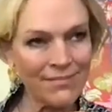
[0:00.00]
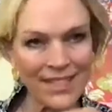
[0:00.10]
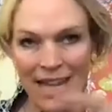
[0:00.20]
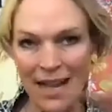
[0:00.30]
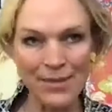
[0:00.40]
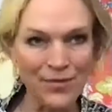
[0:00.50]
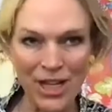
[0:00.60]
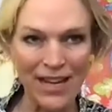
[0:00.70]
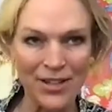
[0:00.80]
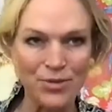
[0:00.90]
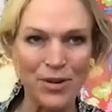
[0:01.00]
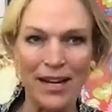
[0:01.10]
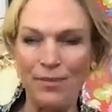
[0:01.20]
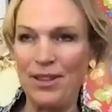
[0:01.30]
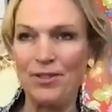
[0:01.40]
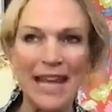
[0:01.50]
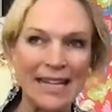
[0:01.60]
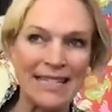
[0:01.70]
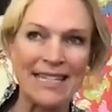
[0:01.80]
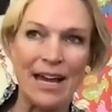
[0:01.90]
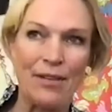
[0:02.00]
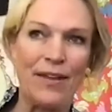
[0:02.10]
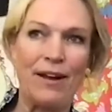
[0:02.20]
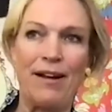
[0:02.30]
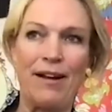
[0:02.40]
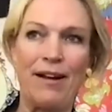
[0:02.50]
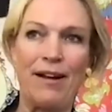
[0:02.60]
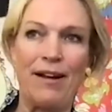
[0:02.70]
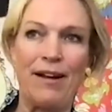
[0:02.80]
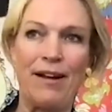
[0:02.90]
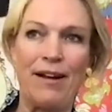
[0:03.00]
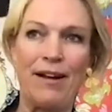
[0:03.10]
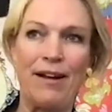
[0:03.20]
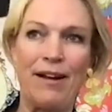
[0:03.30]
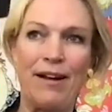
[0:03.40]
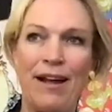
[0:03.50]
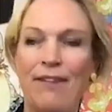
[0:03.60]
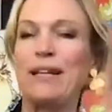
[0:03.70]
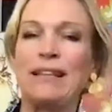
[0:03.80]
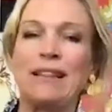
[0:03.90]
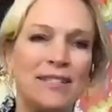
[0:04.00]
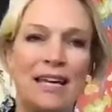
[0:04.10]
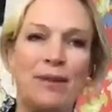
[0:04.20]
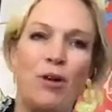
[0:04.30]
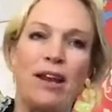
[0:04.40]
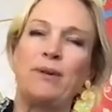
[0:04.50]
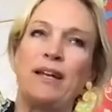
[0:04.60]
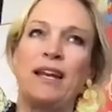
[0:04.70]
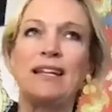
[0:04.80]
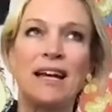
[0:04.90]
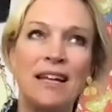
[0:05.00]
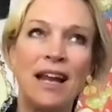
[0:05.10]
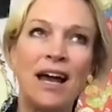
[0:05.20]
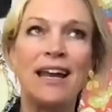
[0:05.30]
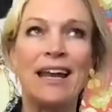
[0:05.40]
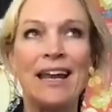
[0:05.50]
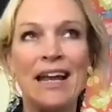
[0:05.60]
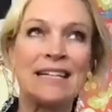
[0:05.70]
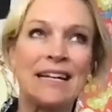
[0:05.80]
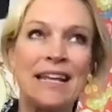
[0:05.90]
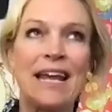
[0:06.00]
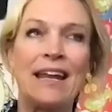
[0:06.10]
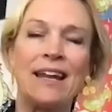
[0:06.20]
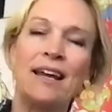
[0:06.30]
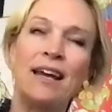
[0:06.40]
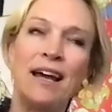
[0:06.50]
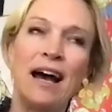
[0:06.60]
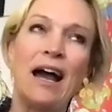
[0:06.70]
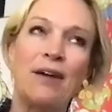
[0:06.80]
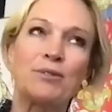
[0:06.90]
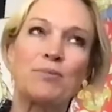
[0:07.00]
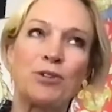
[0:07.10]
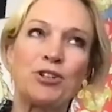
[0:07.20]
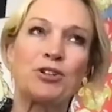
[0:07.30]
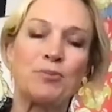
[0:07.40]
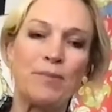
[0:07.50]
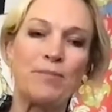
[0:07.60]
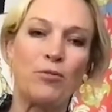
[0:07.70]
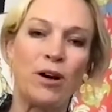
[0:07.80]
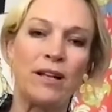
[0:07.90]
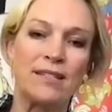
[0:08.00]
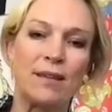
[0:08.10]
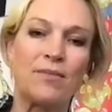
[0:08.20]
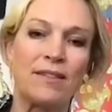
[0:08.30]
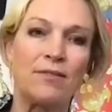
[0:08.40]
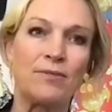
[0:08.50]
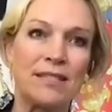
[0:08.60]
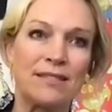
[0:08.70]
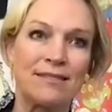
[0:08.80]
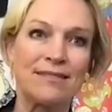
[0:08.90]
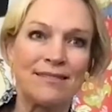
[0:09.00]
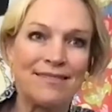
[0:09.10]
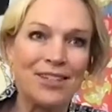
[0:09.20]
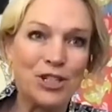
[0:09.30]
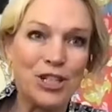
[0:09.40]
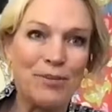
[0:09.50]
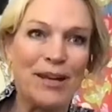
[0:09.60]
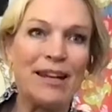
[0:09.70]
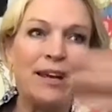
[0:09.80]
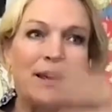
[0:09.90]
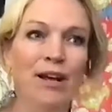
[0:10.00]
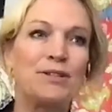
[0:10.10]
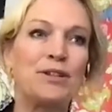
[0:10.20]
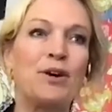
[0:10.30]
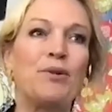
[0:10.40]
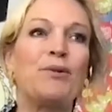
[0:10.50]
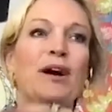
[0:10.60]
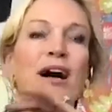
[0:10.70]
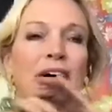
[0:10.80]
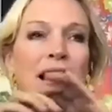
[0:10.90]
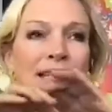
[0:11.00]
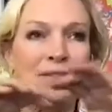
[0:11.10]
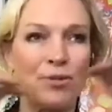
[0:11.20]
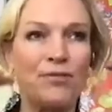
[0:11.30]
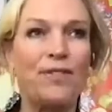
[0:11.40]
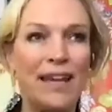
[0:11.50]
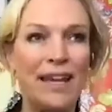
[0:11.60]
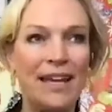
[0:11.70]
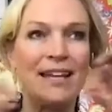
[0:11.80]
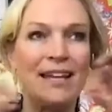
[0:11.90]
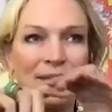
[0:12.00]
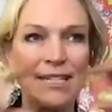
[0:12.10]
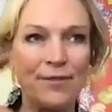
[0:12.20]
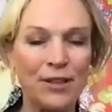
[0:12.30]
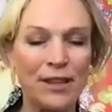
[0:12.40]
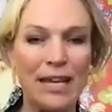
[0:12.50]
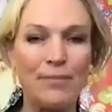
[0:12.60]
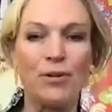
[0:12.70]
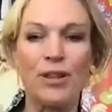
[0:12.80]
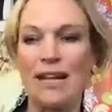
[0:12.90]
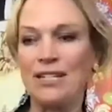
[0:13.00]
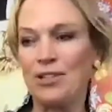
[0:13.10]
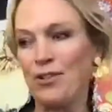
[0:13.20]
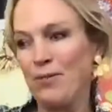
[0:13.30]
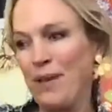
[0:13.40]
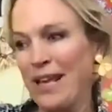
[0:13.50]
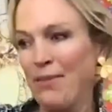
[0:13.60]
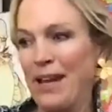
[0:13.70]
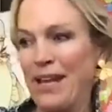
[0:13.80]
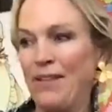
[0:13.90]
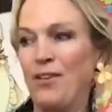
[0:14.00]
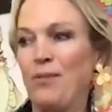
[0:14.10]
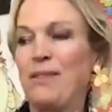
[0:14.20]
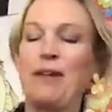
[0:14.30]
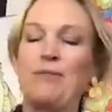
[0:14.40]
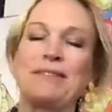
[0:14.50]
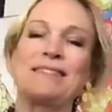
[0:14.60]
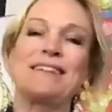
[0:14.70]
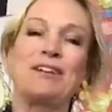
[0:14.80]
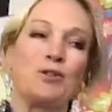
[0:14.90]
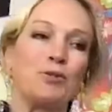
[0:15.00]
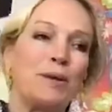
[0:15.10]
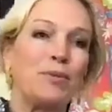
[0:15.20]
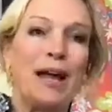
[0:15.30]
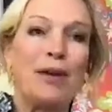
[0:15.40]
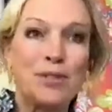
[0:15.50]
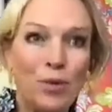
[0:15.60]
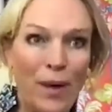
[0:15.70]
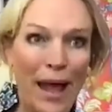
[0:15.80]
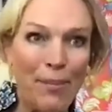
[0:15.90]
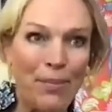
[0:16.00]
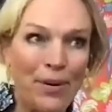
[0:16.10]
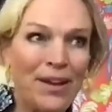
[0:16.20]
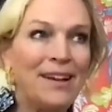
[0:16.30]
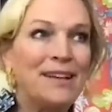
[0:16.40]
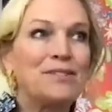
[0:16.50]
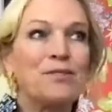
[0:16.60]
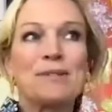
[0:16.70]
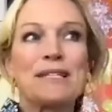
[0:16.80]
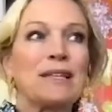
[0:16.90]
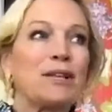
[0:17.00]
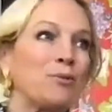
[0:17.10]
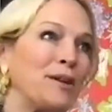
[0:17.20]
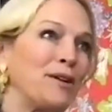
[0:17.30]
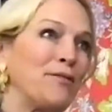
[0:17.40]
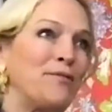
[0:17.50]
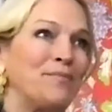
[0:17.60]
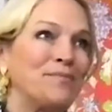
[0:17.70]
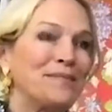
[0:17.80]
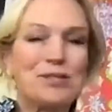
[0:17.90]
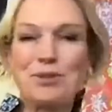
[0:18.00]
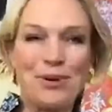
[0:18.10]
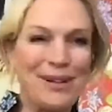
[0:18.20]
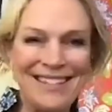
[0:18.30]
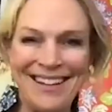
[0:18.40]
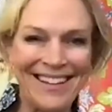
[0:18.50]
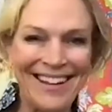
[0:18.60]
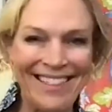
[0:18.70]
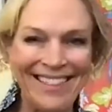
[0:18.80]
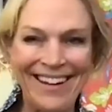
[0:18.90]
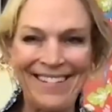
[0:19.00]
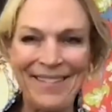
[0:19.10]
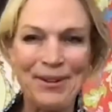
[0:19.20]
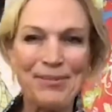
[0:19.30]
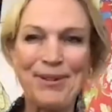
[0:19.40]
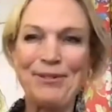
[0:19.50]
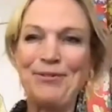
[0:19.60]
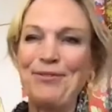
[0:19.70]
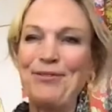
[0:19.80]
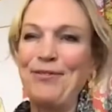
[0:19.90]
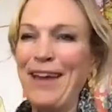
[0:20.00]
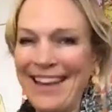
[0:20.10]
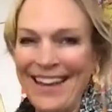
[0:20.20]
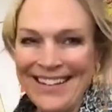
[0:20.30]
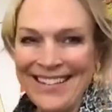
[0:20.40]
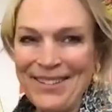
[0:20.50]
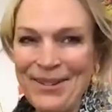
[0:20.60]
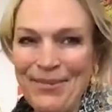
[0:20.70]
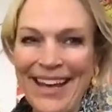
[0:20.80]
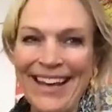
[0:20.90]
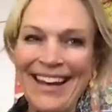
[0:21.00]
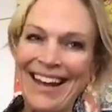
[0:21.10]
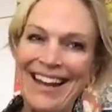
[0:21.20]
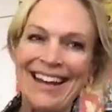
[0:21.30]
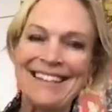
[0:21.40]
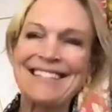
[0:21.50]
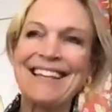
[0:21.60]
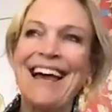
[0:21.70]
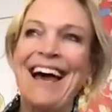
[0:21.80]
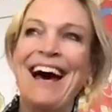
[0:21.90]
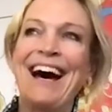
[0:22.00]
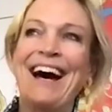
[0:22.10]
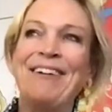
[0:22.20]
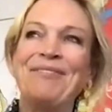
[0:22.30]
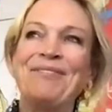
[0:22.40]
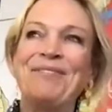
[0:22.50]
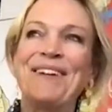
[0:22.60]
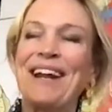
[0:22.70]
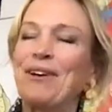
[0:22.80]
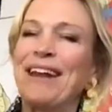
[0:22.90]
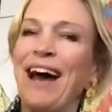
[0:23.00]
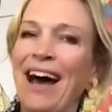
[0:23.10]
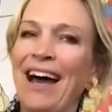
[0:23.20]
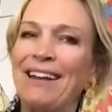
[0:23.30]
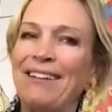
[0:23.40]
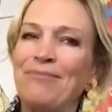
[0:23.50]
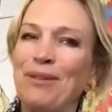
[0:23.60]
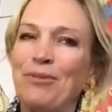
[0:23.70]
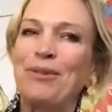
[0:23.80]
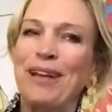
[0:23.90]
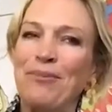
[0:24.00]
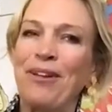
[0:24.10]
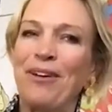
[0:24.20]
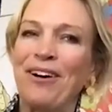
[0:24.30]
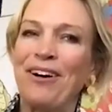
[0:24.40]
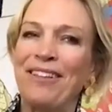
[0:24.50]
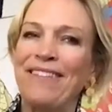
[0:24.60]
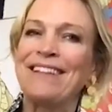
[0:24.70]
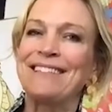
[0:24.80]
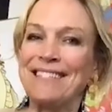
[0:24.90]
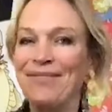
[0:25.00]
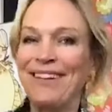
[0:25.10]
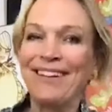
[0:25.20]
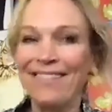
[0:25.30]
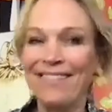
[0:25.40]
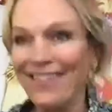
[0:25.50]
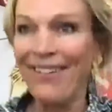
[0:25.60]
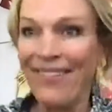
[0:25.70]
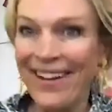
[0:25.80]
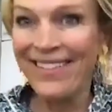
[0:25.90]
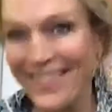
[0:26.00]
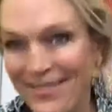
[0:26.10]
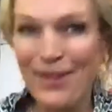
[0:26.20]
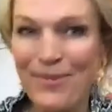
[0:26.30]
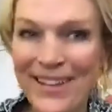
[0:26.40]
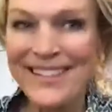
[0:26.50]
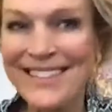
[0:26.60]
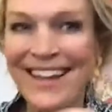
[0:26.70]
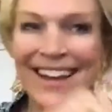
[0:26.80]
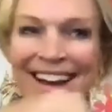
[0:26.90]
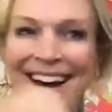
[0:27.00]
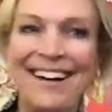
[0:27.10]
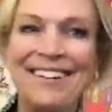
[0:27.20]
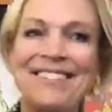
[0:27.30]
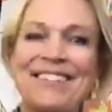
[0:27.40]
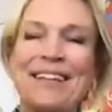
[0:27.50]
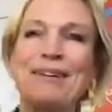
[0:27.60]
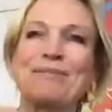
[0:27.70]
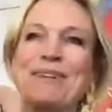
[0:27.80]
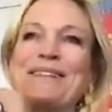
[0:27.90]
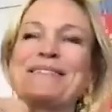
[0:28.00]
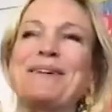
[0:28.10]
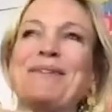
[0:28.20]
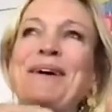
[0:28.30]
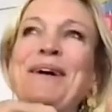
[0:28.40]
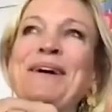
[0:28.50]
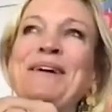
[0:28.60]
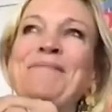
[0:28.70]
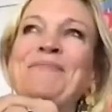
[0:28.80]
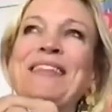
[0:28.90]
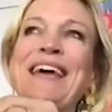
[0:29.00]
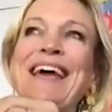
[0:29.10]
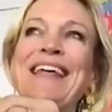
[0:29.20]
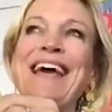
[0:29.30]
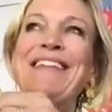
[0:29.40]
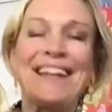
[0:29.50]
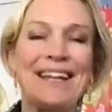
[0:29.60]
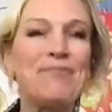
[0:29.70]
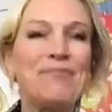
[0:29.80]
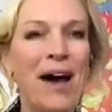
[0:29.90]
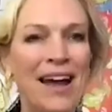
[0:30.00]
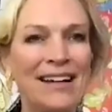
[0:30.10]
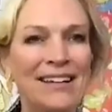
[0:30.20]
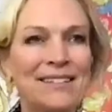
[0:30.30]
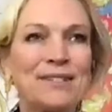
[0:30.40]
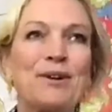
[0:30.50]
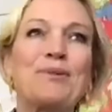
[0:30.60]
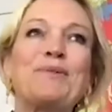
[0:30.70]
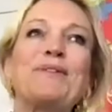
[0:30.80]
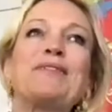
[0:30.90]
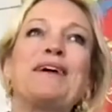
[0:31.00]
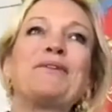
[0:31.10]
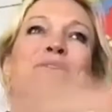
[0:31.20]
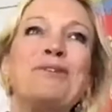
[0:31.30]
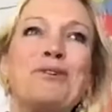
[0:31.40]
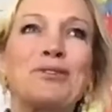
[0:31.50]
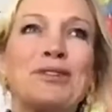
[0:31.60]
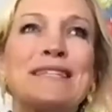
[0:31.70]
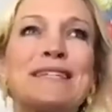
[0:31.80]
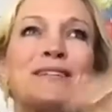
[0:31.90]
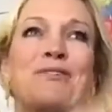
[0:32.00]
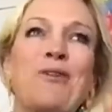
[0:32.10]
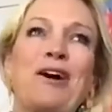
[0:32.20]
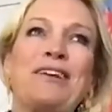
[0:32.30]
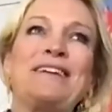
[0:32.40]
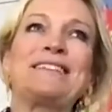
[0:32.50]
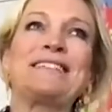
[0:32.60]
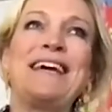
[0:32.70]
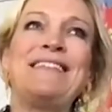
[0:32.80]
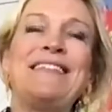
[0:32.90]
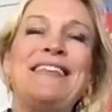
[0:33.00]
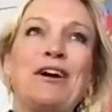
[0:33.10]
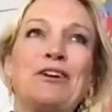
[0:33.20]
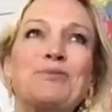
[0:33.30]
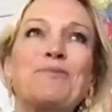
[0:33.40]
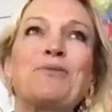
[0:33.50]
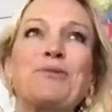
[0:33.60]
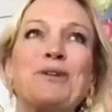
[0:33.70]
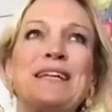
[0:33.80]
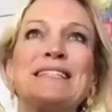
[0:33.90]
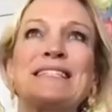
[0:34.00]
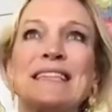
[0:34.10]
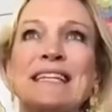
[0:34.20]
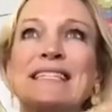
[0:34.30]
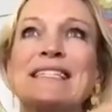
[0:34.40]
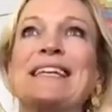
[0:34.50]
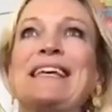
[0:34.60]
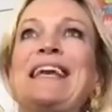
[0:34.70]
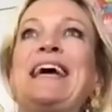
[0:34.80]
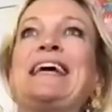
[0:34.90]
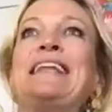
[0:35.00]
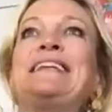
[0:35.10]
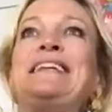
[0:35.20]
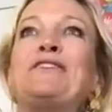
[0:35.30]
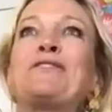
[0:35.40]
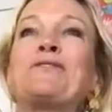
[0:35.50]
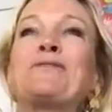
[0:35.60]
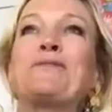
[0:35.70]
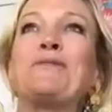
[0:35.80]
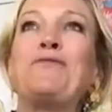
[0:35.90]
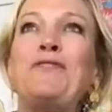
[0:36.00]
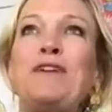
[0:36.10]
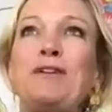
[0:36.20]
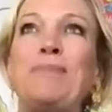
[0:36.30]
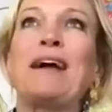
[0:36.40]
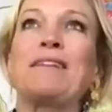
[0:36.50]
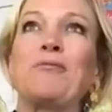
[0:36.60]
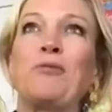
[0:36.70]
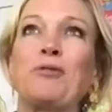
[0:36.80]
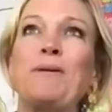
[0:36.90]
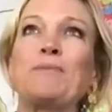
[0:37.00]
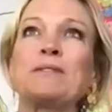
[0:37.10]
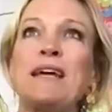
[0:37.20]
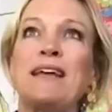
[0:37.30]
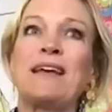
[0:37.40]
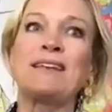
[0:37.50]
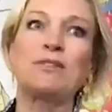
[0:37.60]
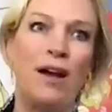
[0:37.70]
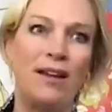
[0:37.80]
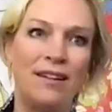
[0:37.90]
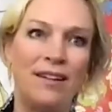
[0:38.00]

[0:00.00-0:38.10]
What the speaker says: Times have changed, right? I mean, there's Etsy out there. Everybody loves a handmade product. But in 1999 and 1998, I was pretty sure people wanted something that was legitimate. So I sort of hid, it was a different label, and I started making many of them. And then I told people I was the rep. So there was a little bit of storytelling in there, a little bit of faking till you make it, I guess. But I couldn't hide. People would come into the hall and they'd see me sewing these ribbons and like hot gluing the labels on. So, and they didn't mind. So there, you know, you're listening to your audience, and an entrepreneur needs to listen and hear feedback. Like, what are people saying? Guess what?